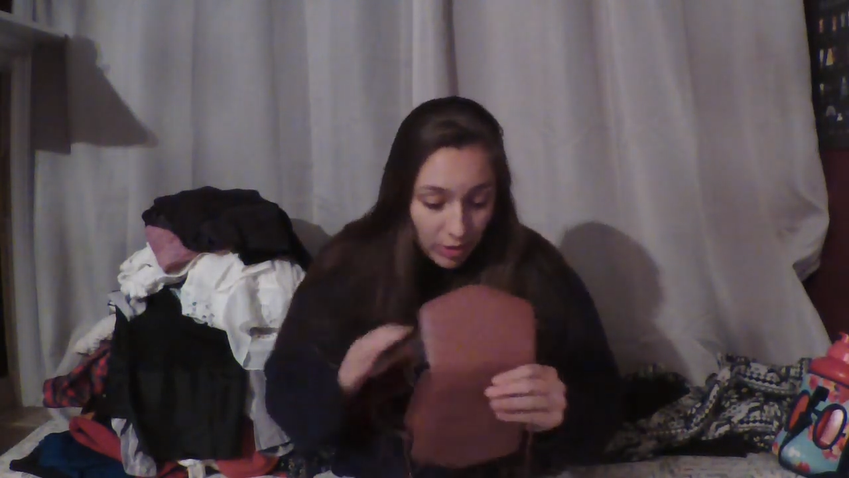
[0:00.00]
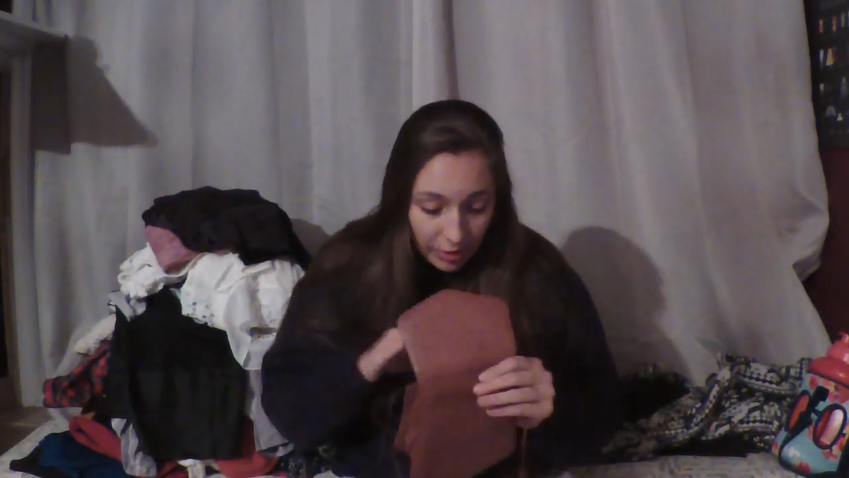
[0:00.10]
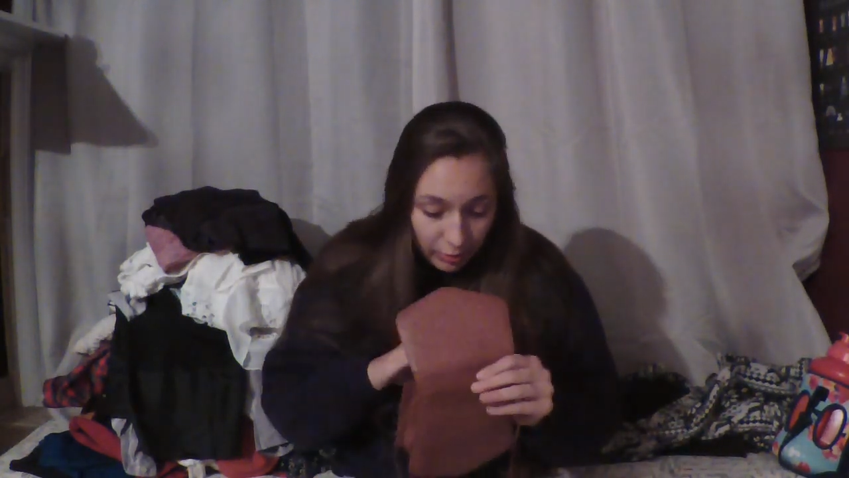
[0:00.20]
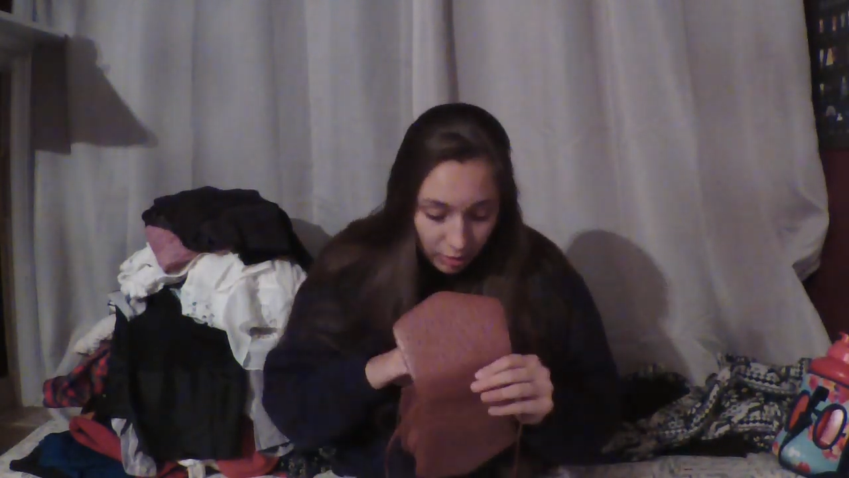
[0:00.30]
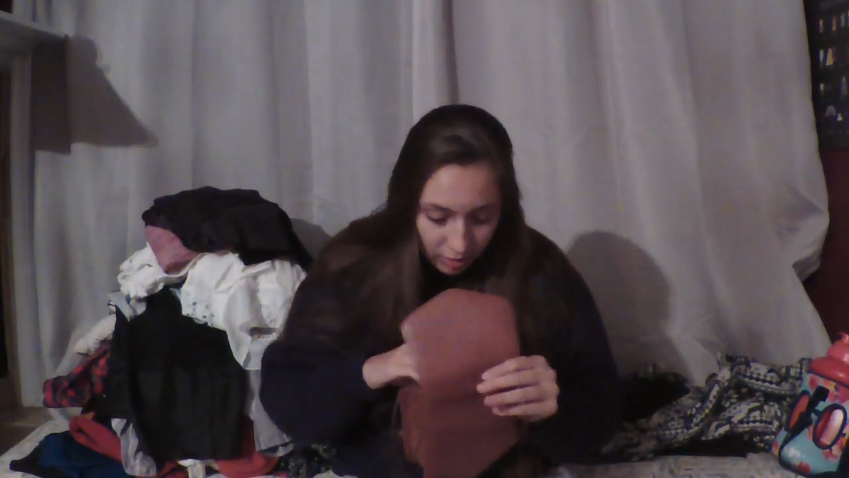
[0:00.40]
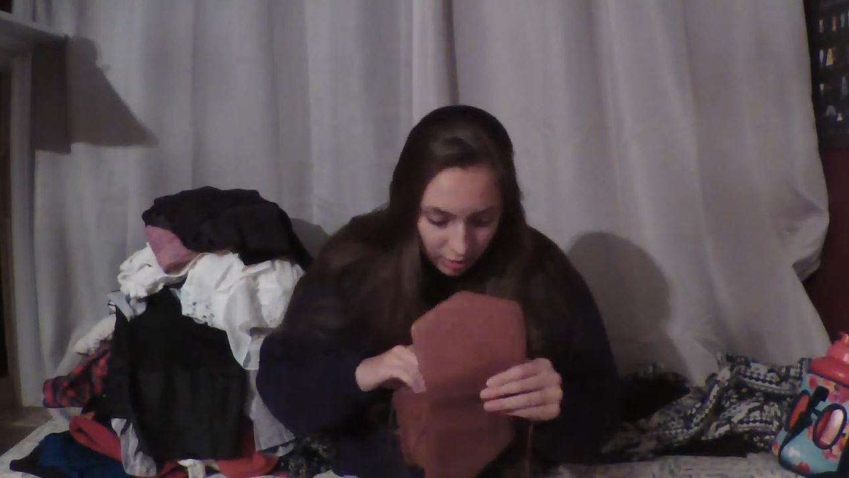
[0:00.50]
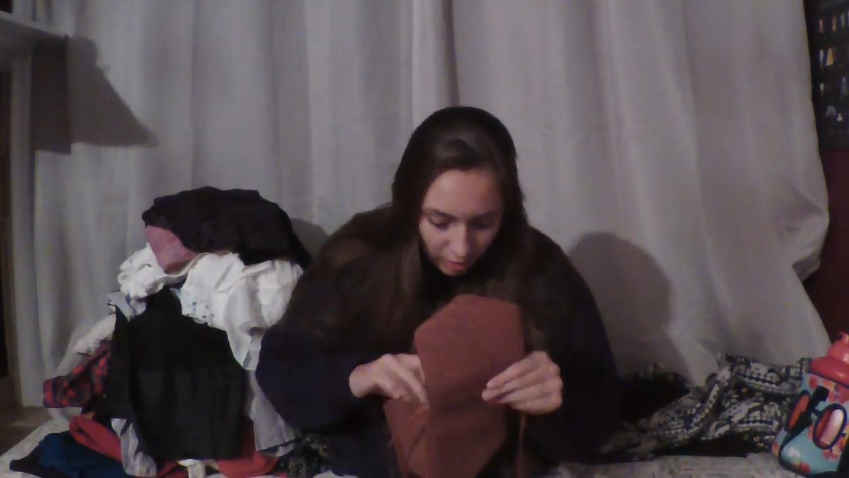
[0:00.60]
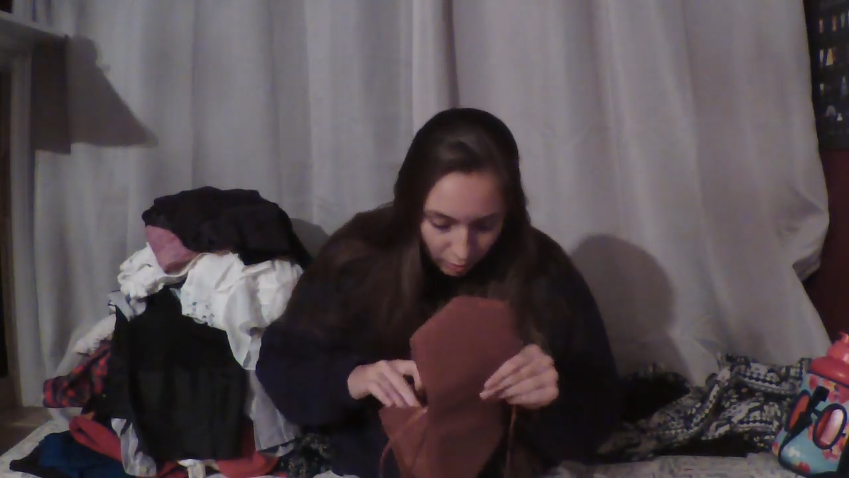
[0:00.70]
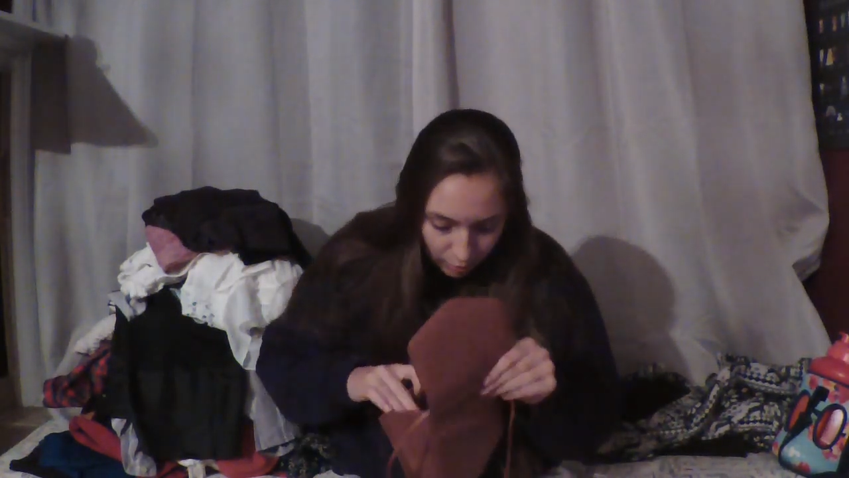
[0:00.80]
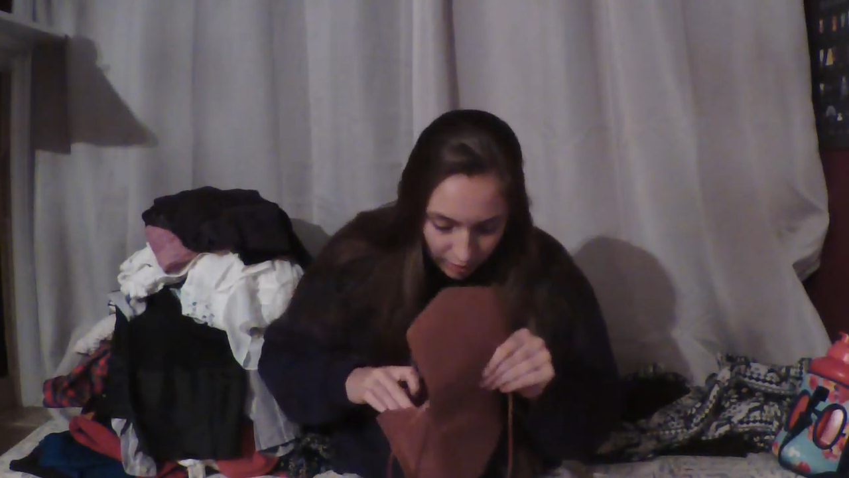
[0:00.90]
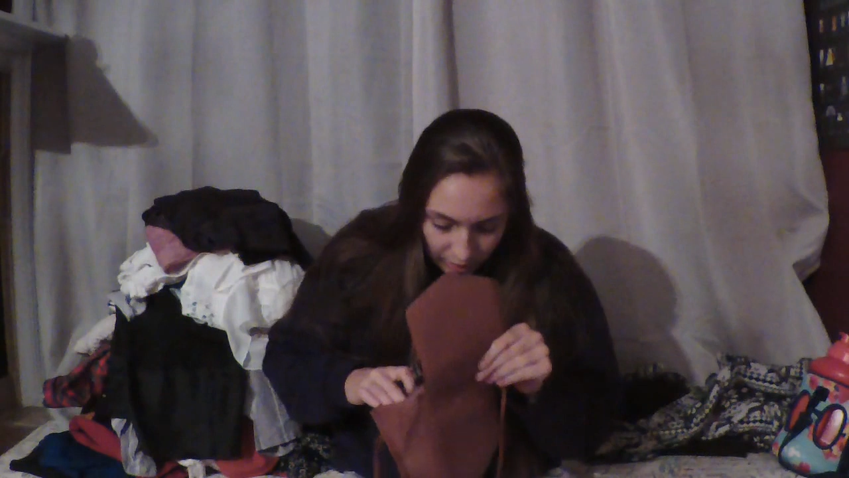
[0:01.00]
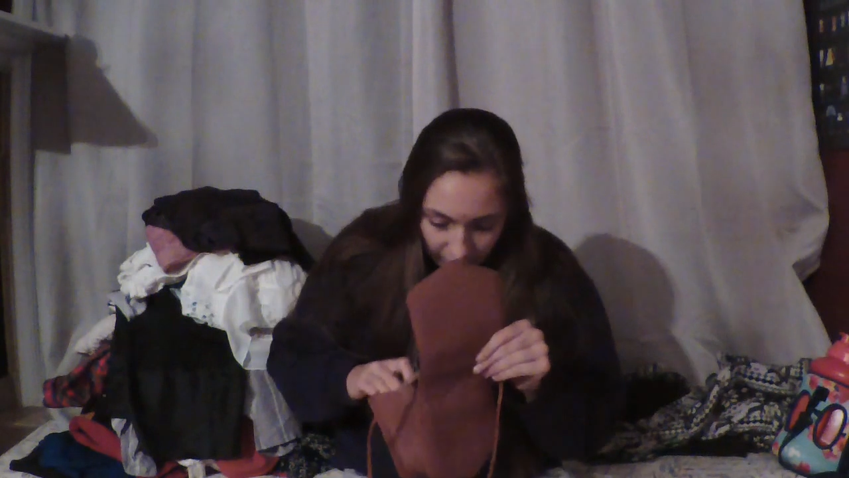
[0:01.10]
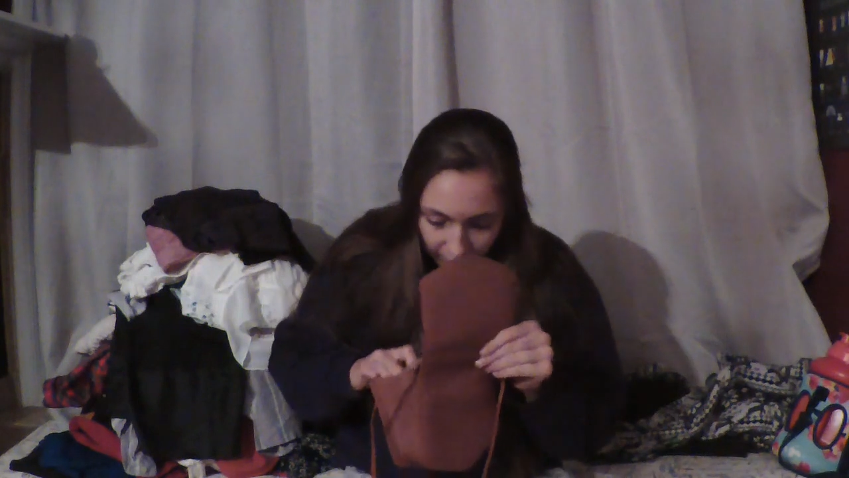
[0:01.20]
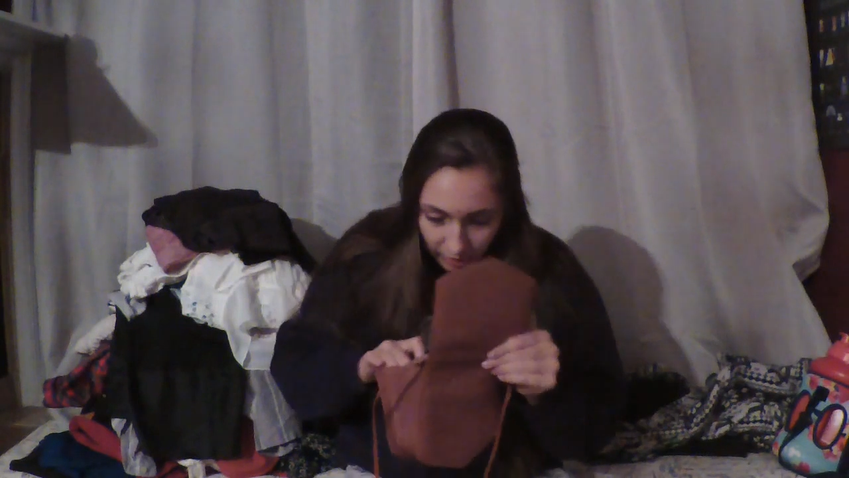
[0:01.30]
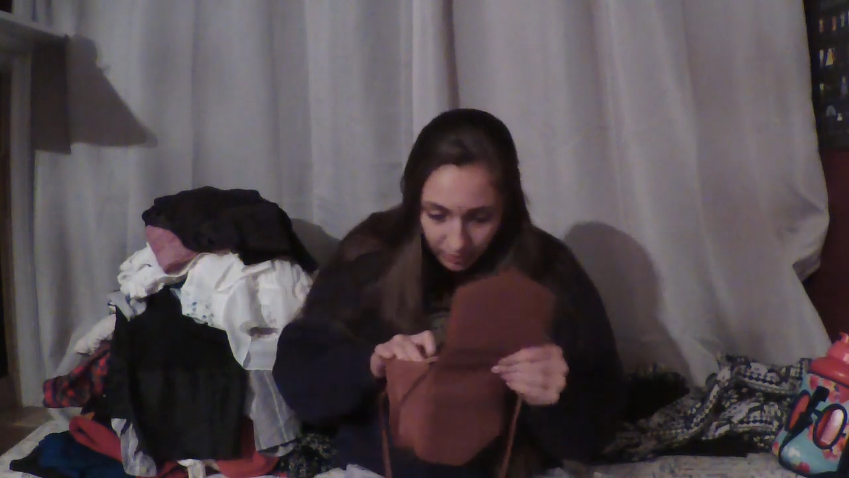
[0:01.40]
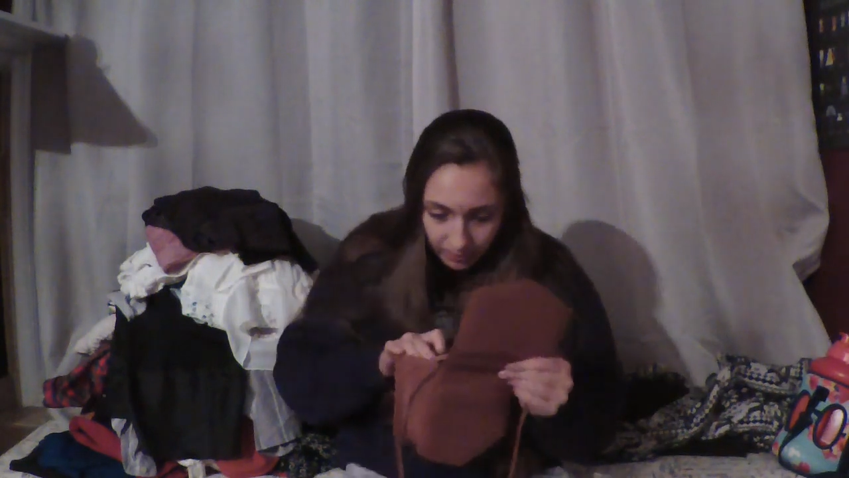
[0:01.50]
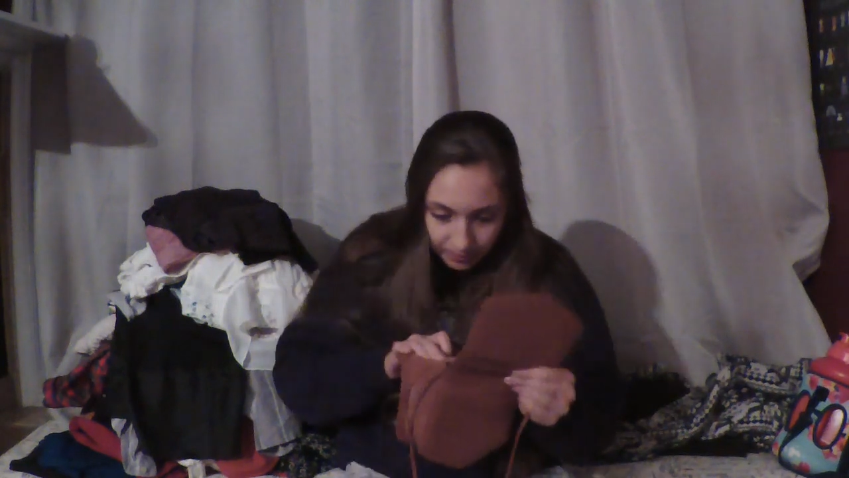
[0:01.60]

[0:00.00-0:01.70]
leather, not a real leather,